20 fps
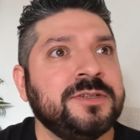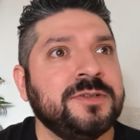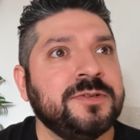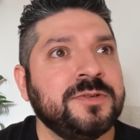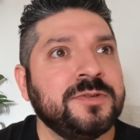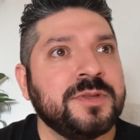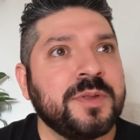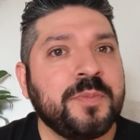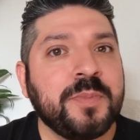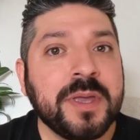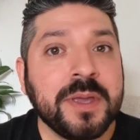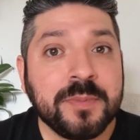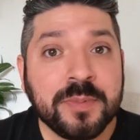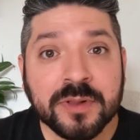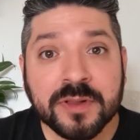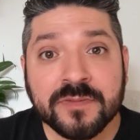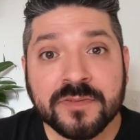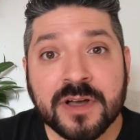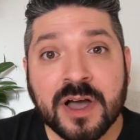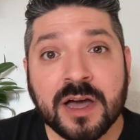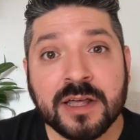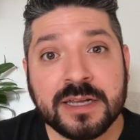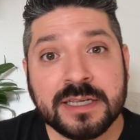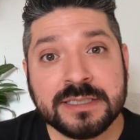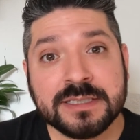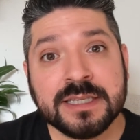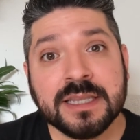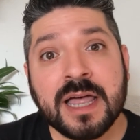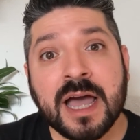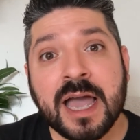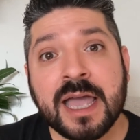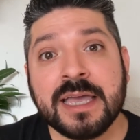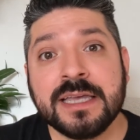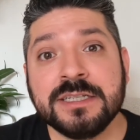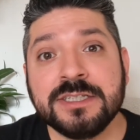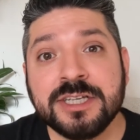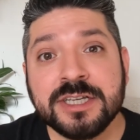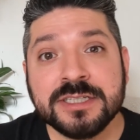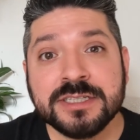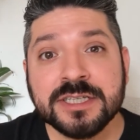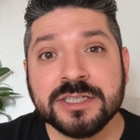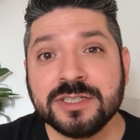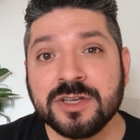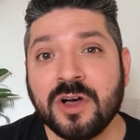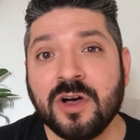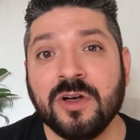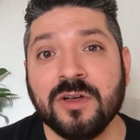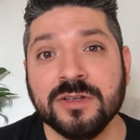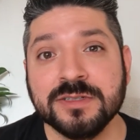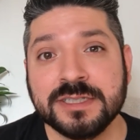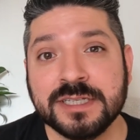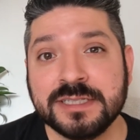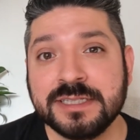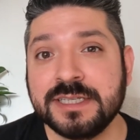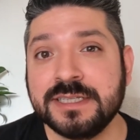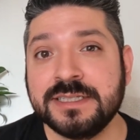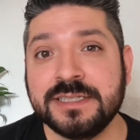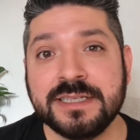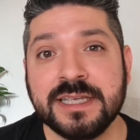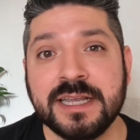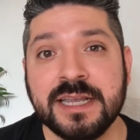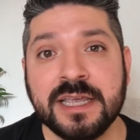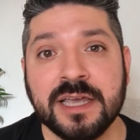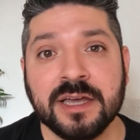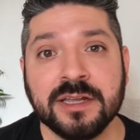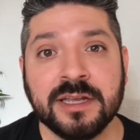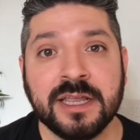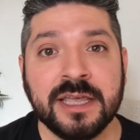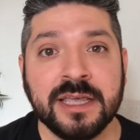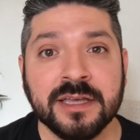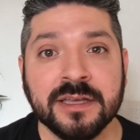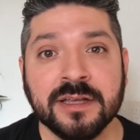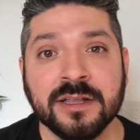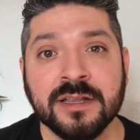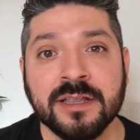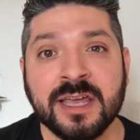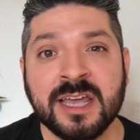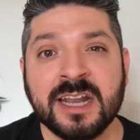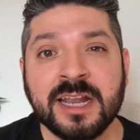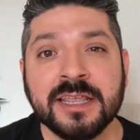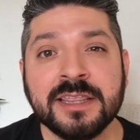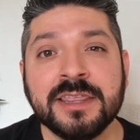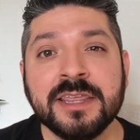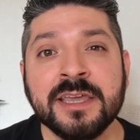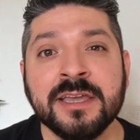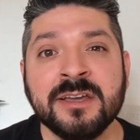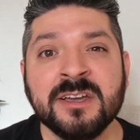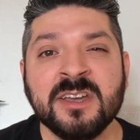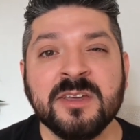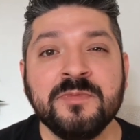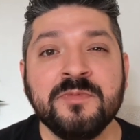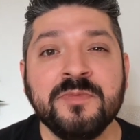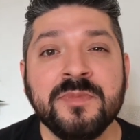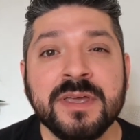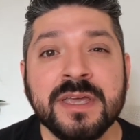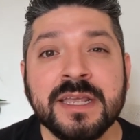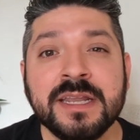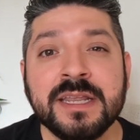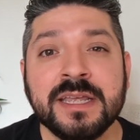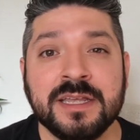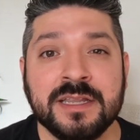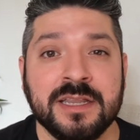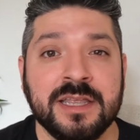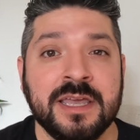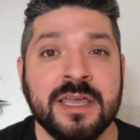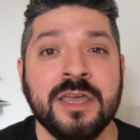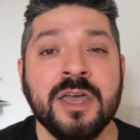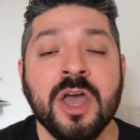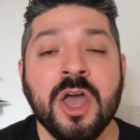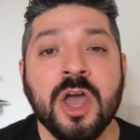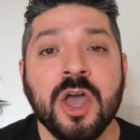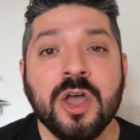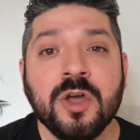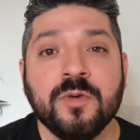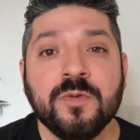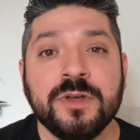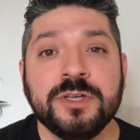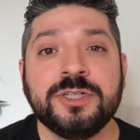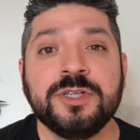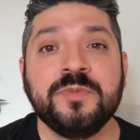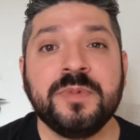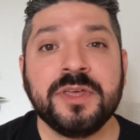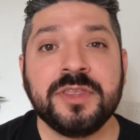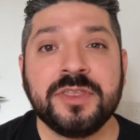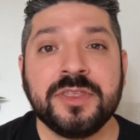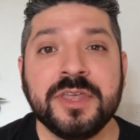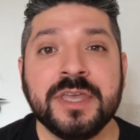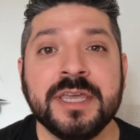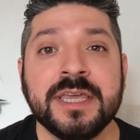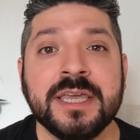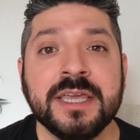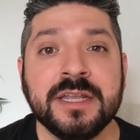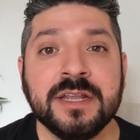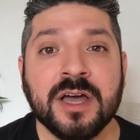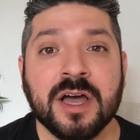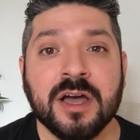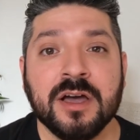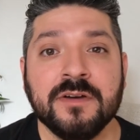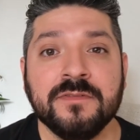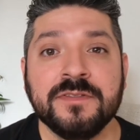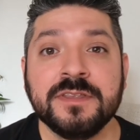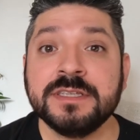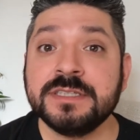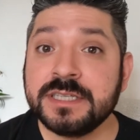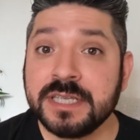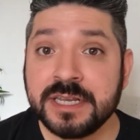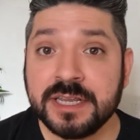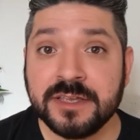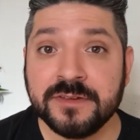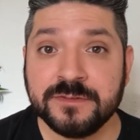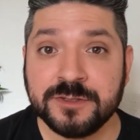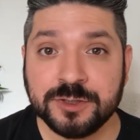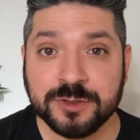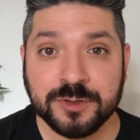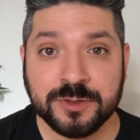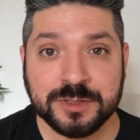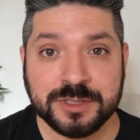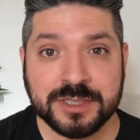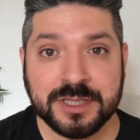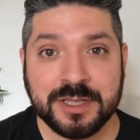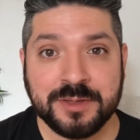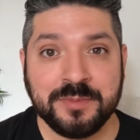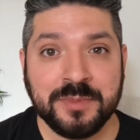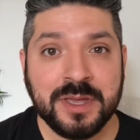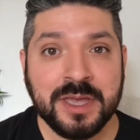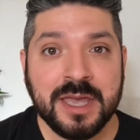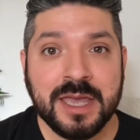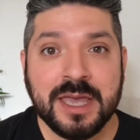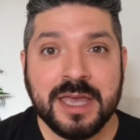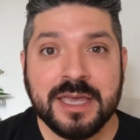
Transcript: to the people of God as light, Jesus calls us a city on a hill. And I think immediately we should be thinking of the city of Jerusalem.